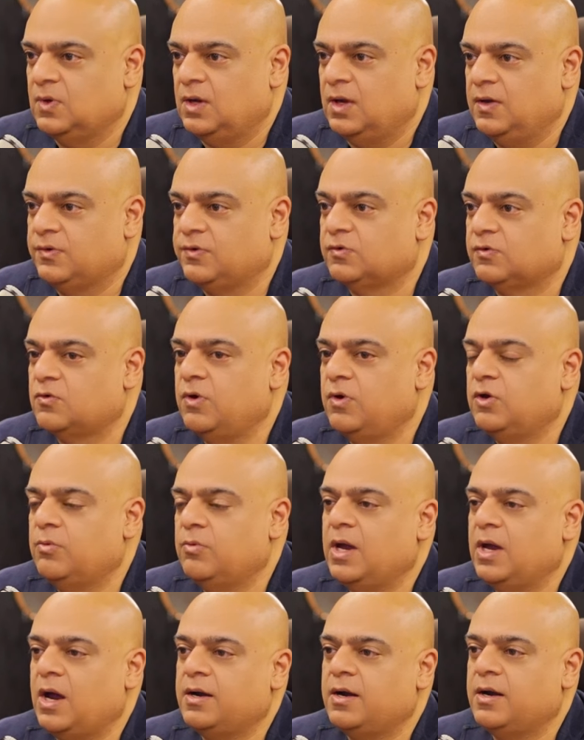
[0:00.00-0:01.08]
It is going to
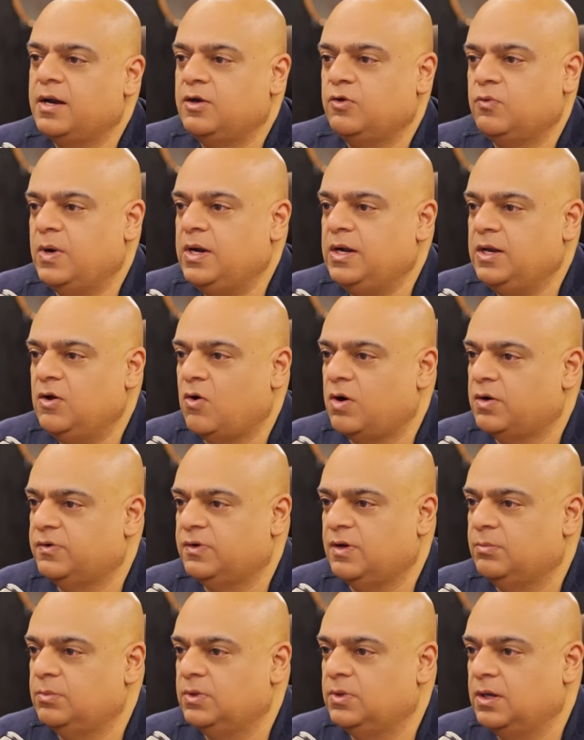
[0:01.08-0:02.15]
be 120 or
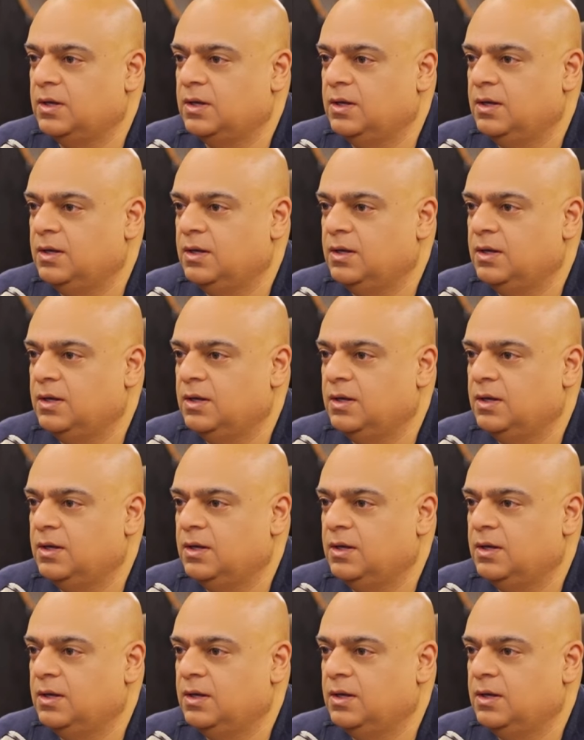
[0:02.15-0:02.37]
something.